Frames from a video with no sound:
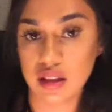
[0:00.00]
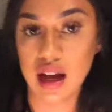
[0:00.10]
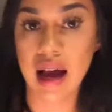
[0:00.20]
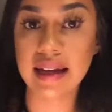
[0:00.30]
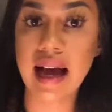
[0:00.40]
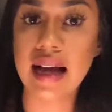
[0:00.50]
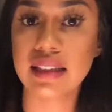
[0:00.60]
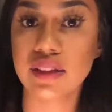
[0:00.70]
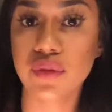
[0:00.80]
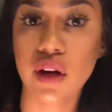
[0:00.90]
Hi guys,
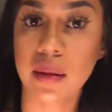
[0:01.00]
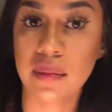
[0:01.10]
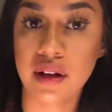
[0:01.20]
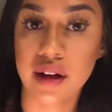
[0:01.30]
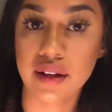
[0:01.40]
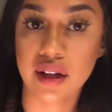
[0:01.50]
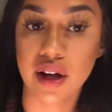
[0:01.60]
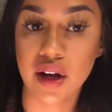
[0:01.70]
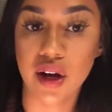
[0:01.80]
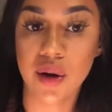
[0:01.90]
it's Forum
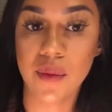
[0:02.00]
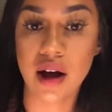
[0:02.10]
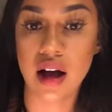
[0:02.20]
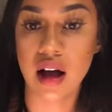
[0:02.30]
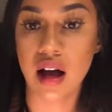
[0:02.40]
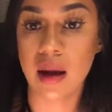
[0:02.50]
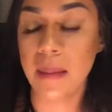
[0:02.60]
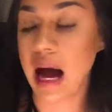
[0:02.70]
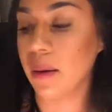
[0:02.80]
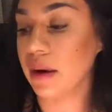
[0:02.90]
Blanco.
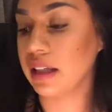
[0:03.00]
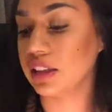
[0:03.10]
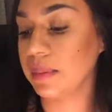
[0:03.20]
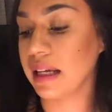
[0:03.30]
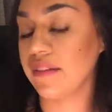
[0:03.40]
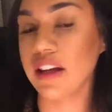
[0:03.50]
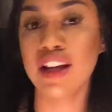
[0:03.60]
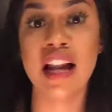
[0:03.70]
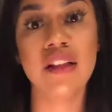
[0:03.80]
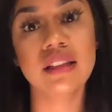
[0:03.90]
I wanted to make a
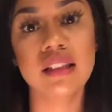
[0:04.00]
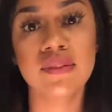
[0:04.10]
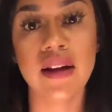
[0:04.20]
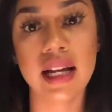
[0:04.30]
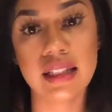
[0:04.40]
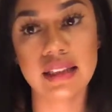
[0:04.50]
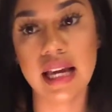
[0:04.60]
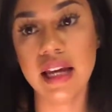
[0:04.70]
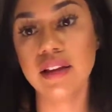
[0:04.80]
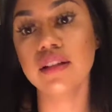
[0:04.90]
video. Now this is fucking
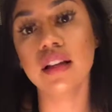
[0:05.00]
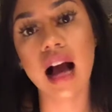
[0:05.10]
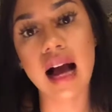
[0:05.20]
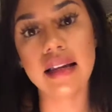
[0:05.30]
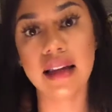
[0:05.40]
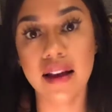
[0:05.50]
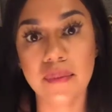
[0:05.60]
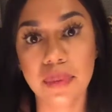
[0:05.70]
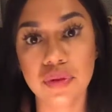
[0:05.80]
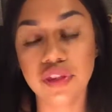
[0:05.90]
take
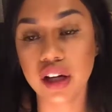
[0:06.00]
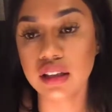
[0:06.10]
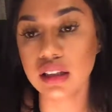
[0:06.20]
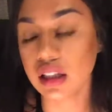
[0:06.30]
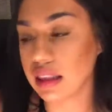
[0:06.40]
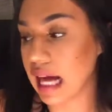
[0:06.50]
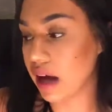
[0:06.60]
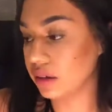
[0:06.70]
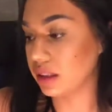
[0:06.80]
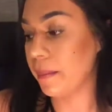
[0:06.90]
goddamn
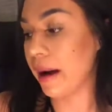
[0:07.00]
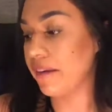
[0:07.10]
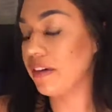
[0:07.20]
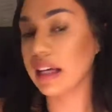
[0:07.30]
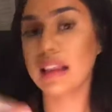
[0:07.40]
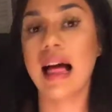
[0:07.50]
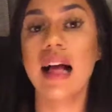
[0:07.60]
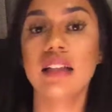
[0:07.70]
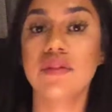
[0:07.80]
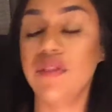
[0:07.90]
13,000. My fucking
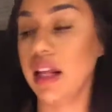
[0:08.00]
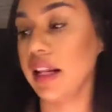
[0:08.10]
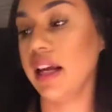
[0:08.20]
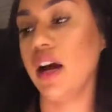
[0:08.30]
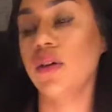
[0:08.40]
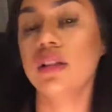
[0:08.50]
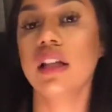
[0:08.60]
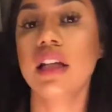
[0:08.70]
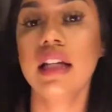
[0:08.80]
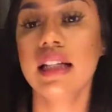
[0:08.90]
last video
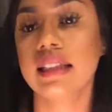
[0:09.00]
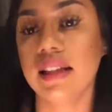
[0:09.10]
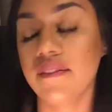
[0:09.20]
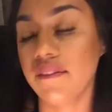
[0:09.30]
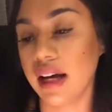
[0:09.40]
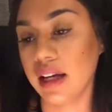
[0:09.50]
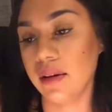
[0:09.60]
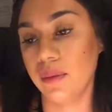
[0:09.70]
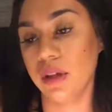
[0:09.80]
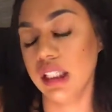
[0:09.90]
deleted some
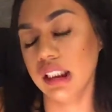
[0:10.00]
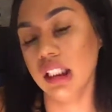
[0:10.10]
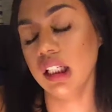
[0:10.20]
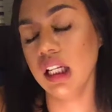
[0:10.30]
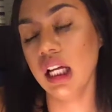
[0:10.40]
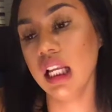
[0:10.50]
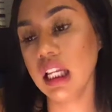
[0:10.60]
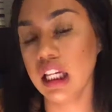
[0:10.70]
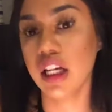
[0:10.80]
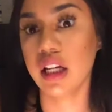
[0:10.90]
fucking reason.
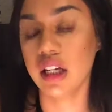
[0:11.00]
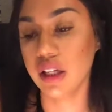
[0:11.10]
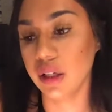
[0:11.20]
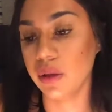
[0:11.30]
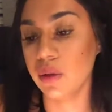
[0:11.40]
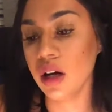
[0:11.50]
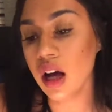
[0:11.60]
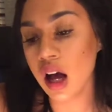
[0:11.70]
Anywho,